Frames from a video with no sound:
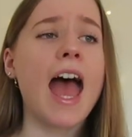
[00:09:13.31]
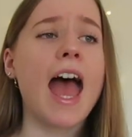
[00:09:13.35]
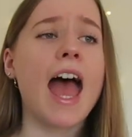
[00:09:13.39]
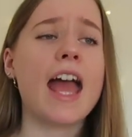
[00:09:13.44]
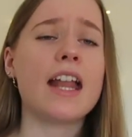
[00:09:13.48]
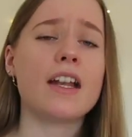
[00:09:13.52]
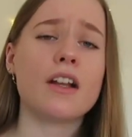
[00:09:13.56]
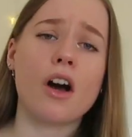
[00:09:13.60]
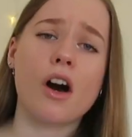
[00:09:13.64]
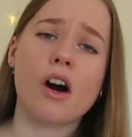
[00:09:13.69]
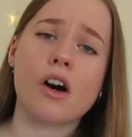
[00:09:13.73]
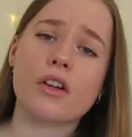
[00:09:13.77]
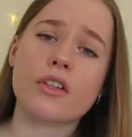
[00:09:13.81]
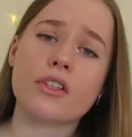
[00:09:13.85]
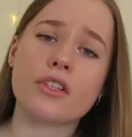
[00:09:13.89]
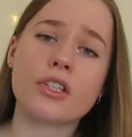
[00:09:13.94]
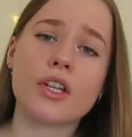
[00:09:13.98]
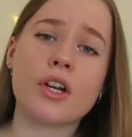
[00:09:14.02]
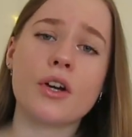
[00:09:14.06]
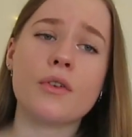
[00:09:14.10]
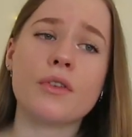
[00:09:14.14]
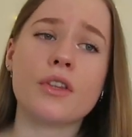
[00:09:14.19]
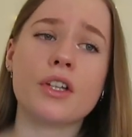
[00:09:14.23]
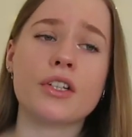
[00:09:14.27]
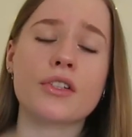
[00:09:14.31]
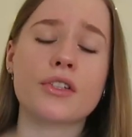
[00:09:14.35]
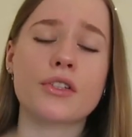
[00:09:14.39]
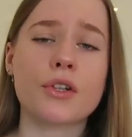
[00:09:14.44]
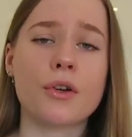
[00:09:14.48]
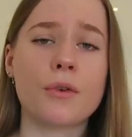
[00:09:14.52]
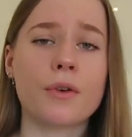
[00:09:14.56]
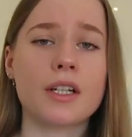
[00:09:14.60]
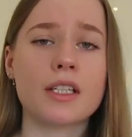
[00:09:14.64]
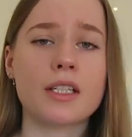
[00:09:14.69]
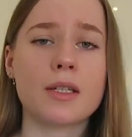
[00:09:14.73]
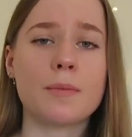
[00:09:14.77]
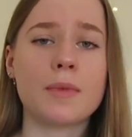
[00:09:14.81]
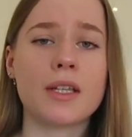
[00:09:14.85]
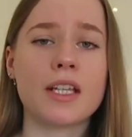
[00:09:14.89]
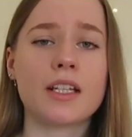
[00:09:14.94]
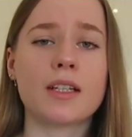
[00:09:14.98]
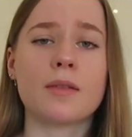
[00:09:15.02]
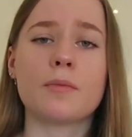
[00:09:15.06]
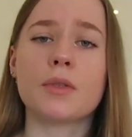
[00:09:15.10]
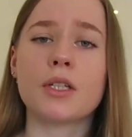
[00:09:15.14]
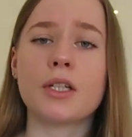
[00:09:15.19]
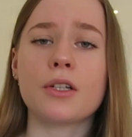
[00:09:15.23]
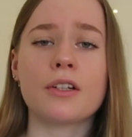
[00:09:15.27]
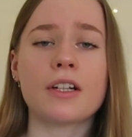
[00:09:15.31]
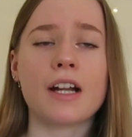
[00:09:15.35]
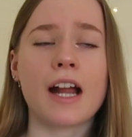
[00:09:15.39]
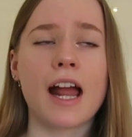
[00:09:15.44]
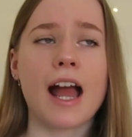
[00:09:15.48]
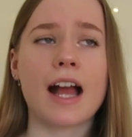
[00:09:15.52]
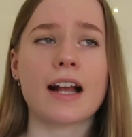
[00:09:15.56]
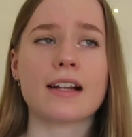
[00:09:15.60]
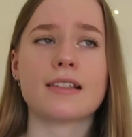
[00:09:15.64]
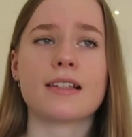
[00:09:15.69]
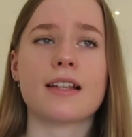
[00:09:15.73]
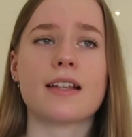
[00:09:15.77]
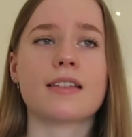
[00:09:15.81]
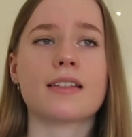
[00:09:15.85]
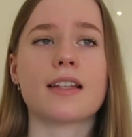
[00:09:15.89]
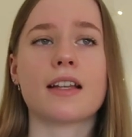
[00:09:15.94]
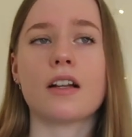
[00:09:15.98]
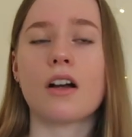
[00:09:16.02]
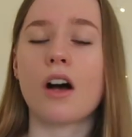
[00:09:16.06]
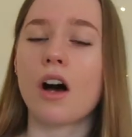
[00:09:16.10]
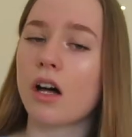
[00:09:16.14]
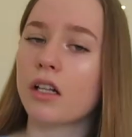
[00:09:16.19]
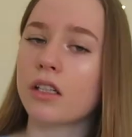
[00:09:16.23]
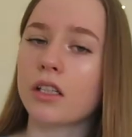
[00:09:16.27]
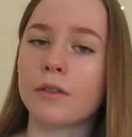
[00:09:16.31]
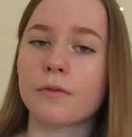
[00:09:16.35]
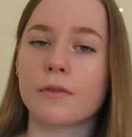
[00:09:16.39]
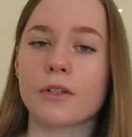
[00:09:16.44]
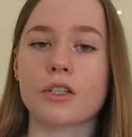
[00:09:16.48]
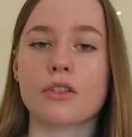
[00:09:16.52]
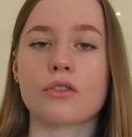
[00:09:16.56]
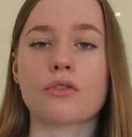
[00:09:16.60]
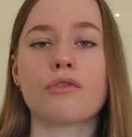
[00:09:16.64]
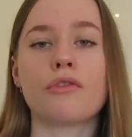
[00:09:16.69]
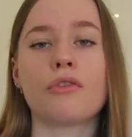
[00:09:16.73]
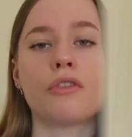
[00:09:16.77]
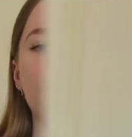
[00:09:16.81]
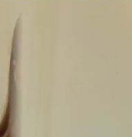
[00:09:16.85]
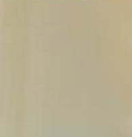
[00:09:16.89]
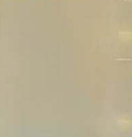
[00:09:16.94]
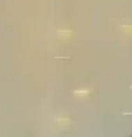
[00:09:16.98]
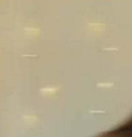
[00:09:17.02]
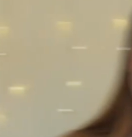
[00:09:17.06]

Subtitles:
And also, there's going to be computer access like all over school.